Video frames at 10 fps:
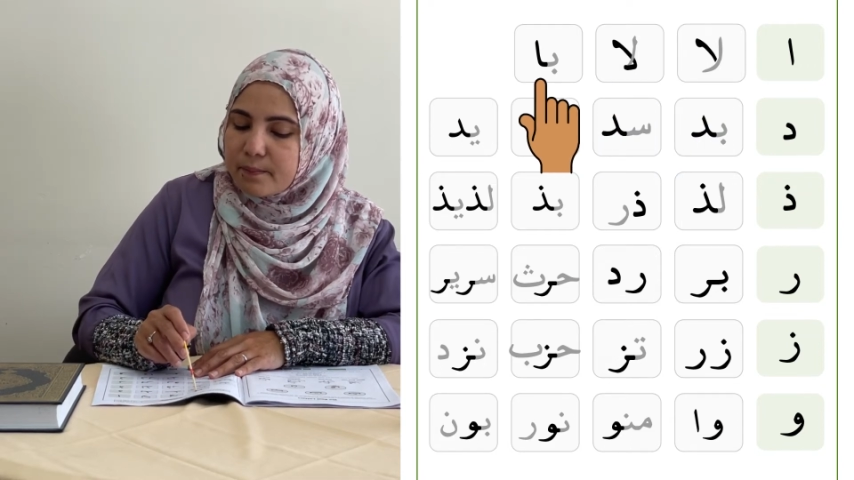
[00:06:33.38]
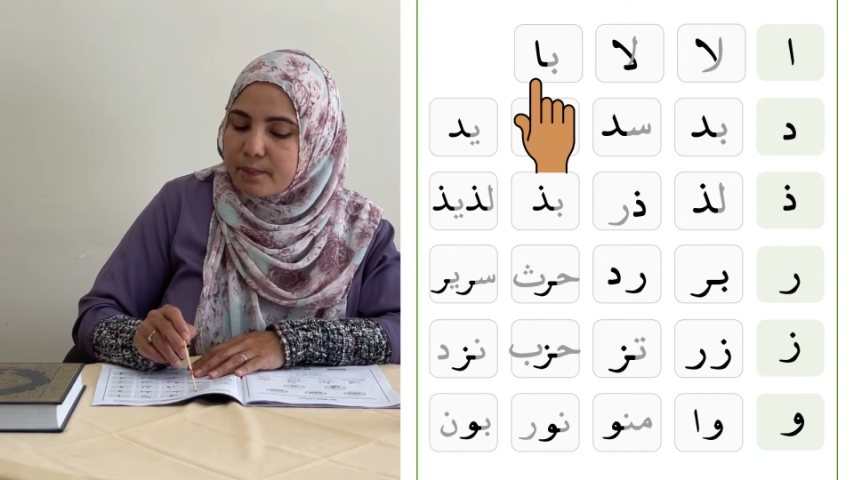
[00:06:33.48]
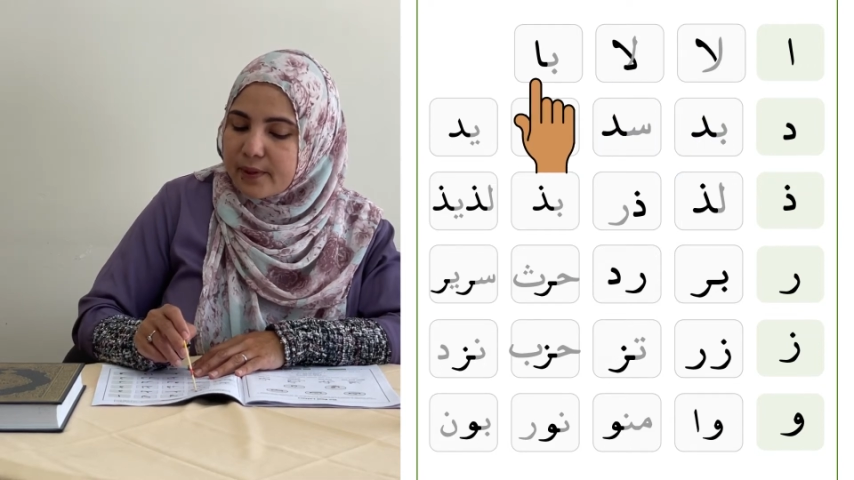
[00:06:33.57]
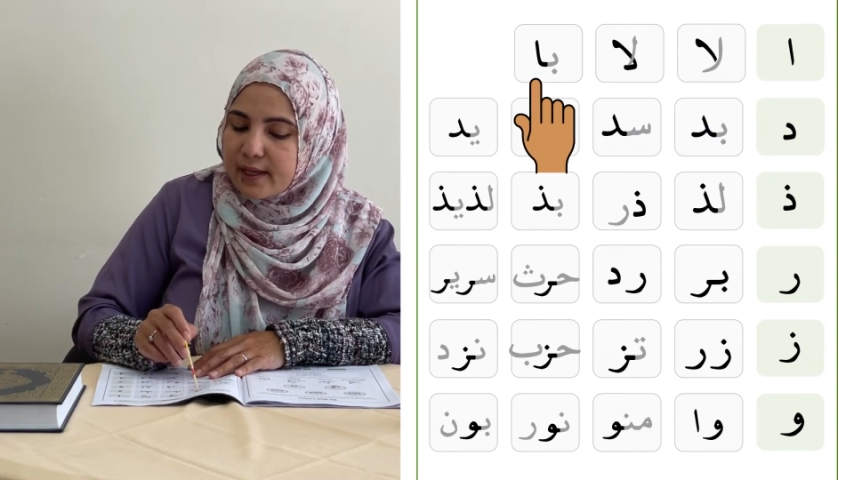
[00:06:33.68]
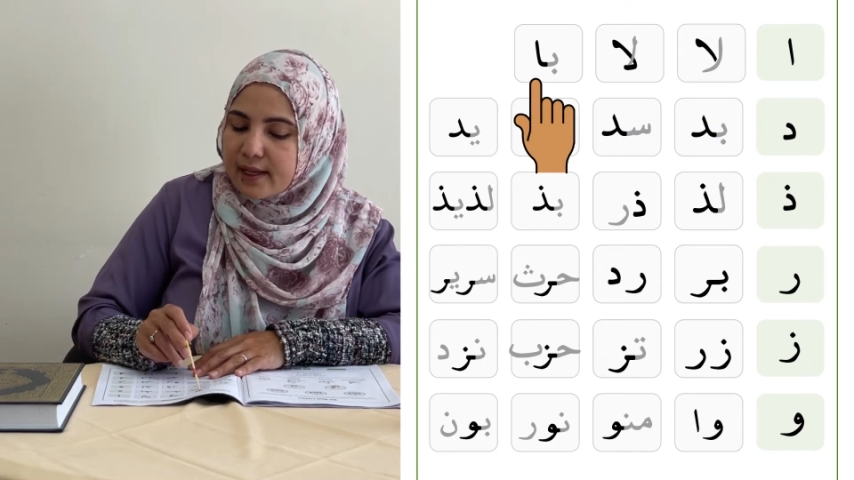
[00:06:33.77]

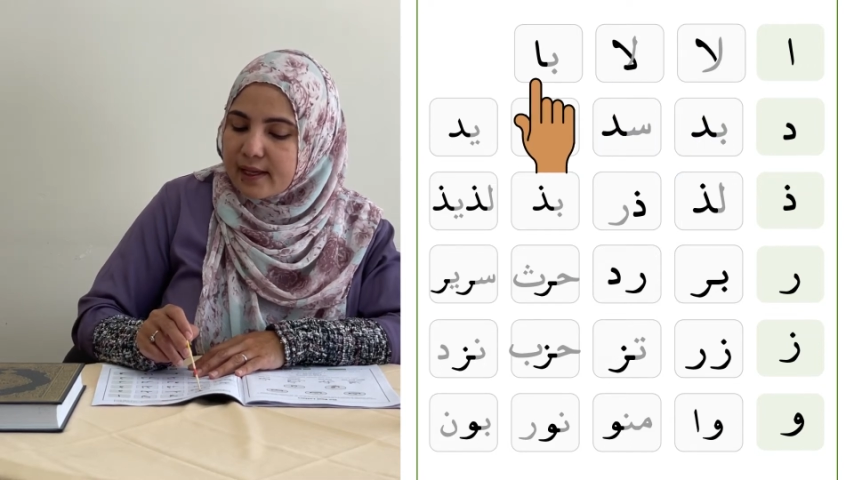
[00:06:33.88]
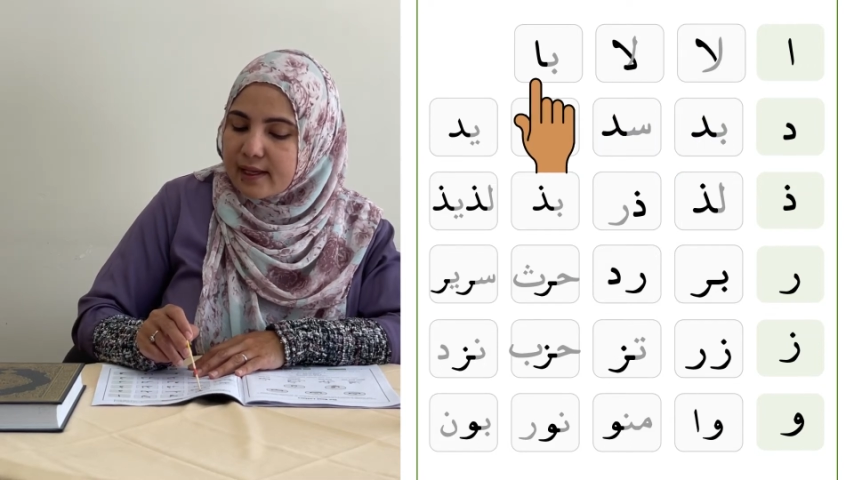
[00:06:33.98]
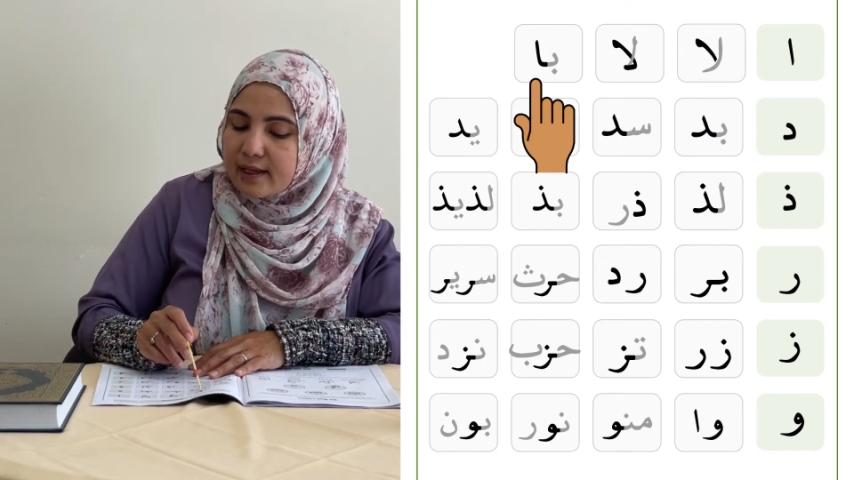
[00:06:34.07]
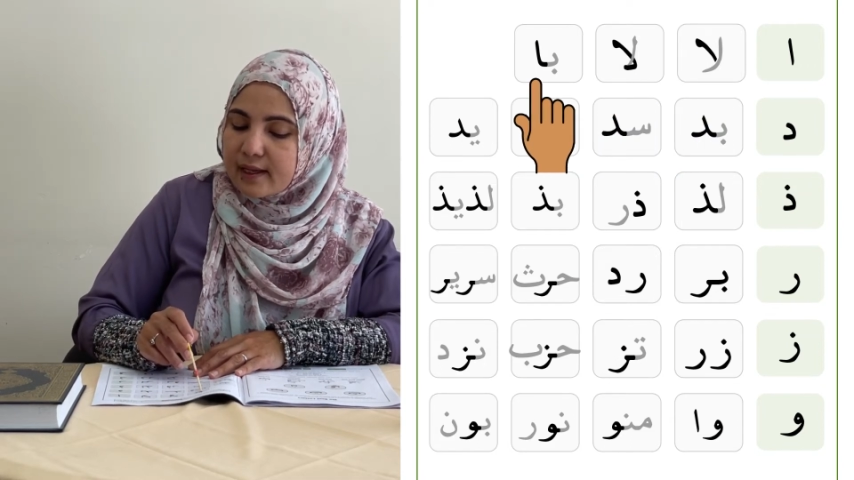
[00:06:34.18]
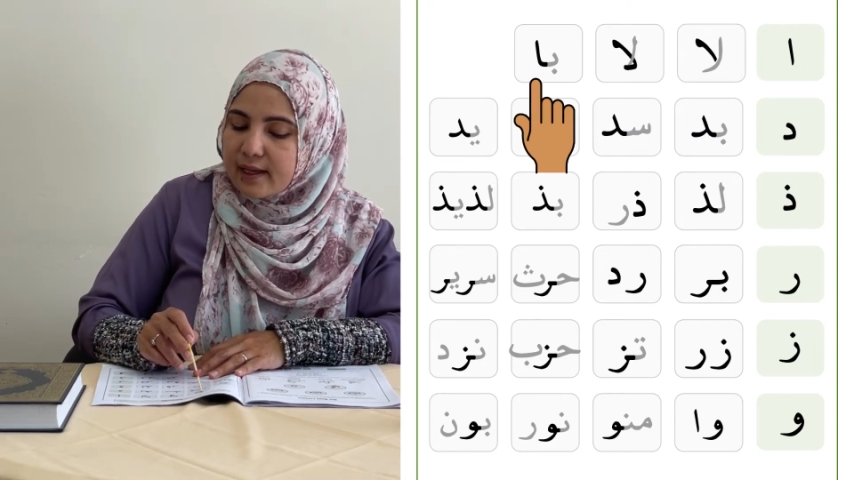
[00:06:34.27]
ba
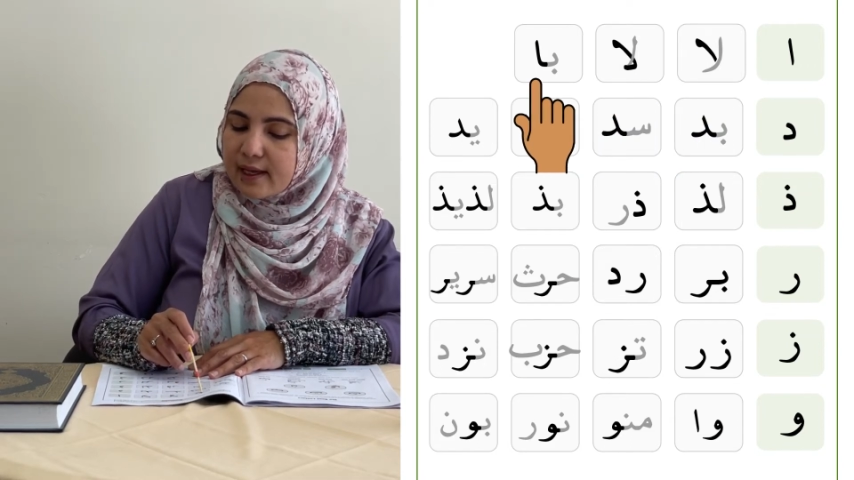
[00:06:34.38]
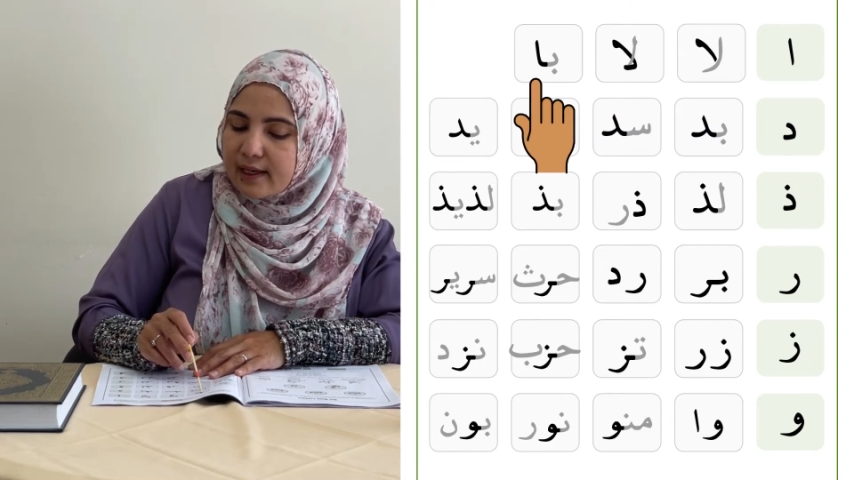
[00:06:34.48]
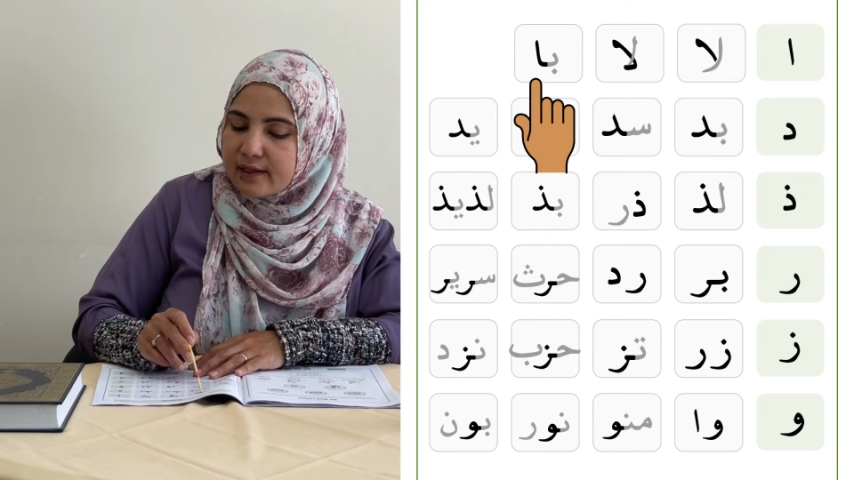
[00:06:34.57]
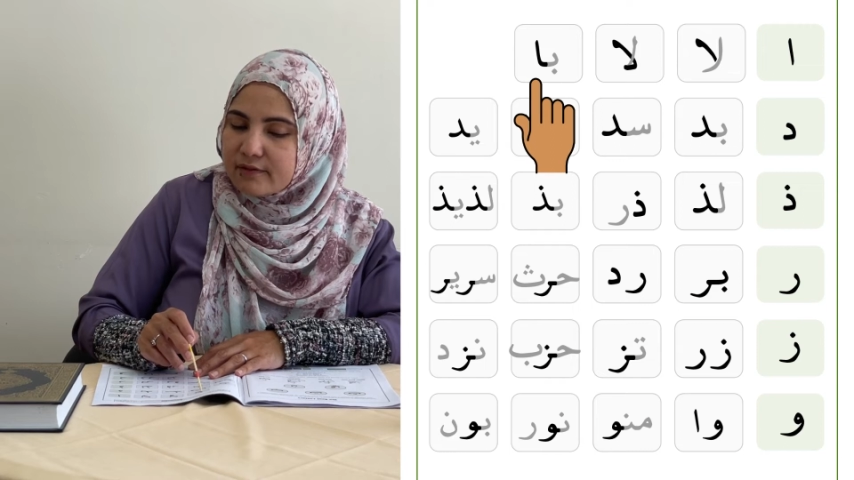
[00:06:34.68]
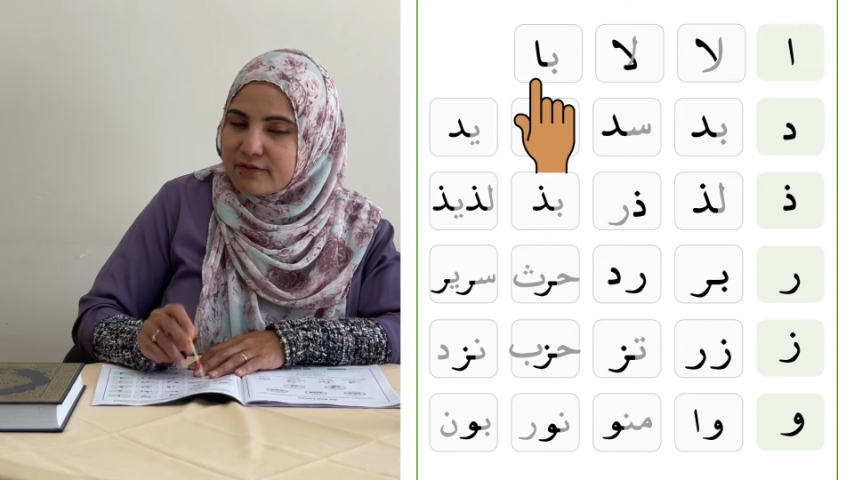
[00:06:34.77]

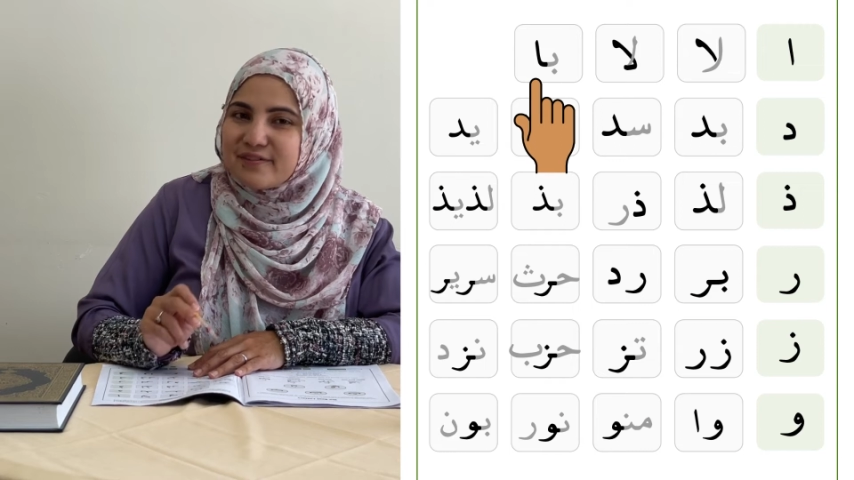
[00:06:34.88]
alif.